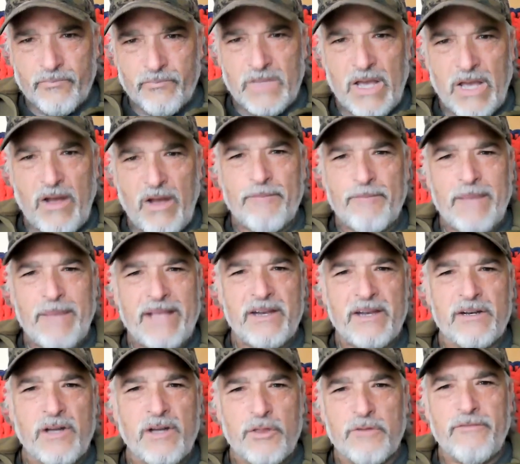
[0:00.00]
Now, I made
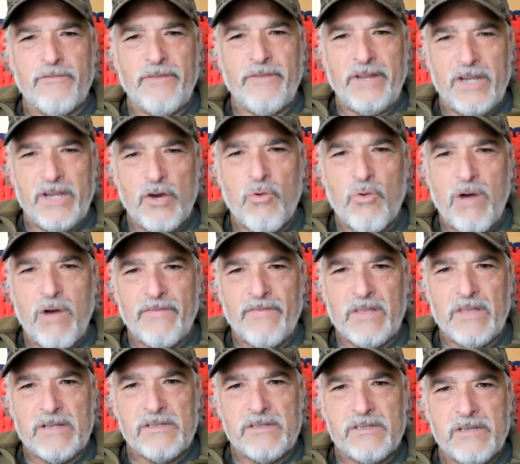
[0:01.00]
another video on
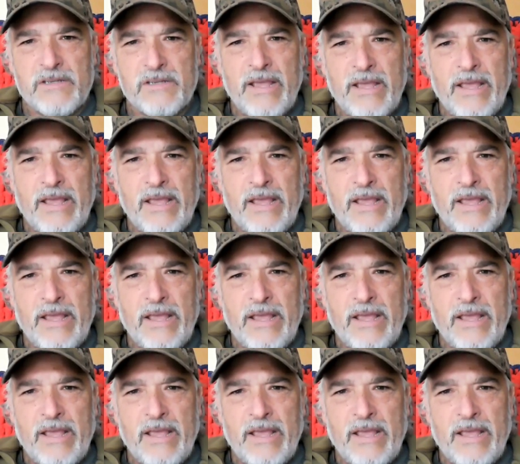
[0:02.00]
this,